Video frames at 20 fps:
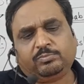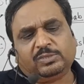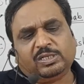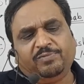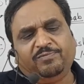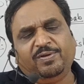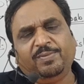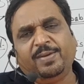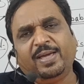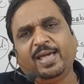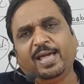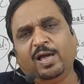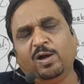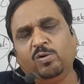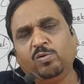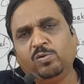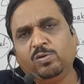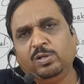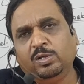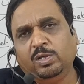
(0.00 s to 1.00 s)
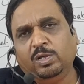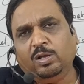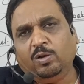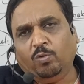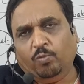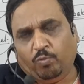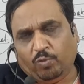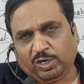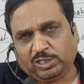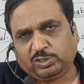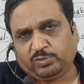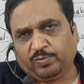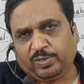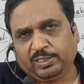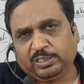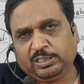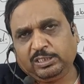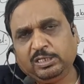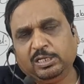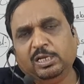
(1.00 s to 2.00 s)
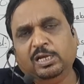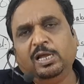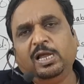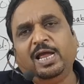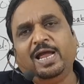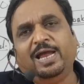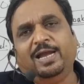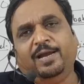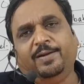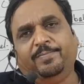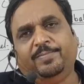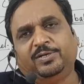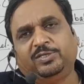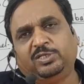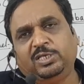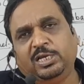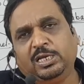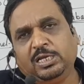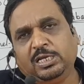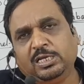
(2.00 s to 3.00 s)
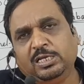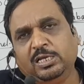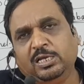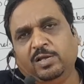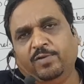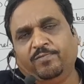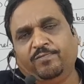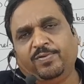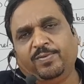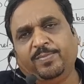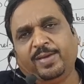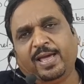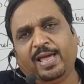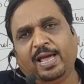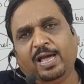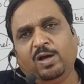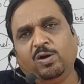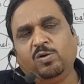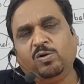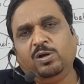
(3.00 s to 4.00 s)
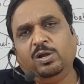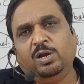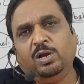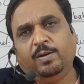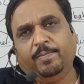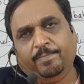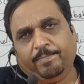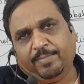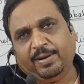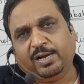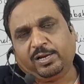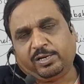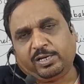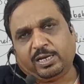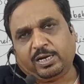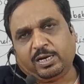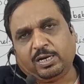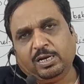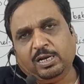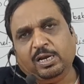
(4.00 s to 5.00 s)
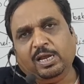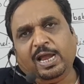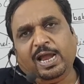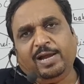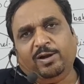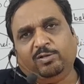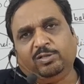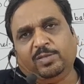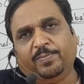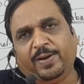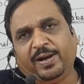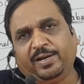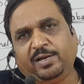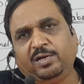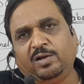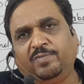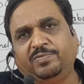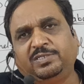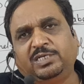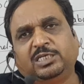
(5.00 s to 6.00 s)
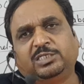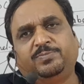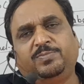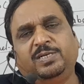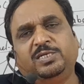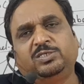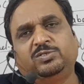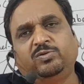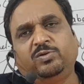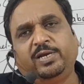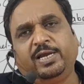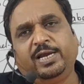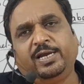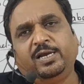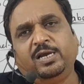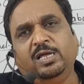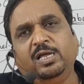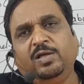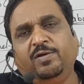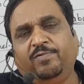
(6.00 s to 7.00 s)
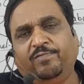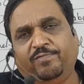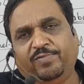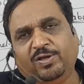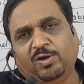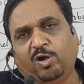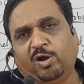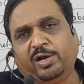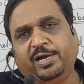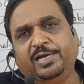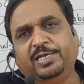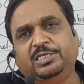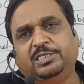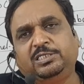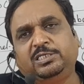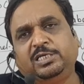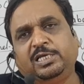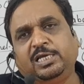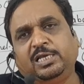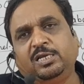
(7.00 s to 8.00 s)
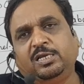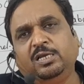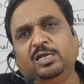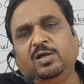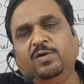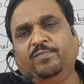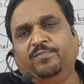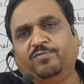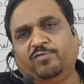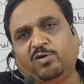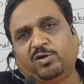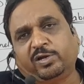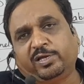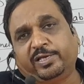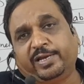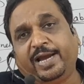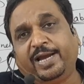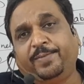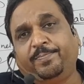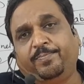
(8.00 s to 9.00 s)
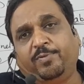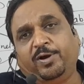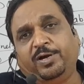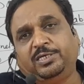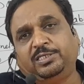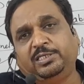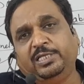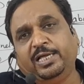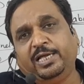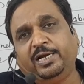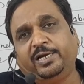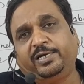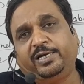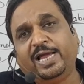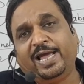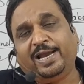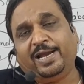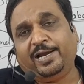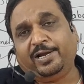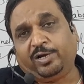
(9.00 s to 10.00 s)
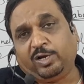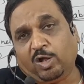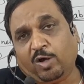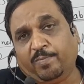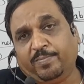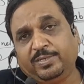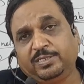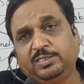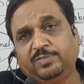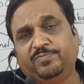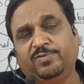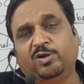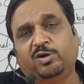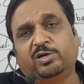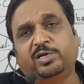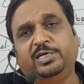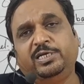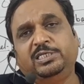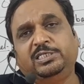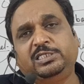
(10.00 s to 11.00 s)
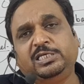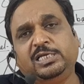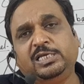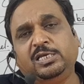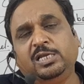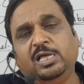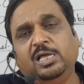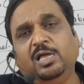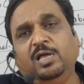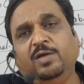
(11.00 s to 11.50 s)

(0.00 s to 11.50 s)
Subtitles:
we may have Wordsworth, and number 3 we may have Milton. And on the pattern of Shakespearean sonnet, we already seen 4 great poets there. Dylan Thomas we already seen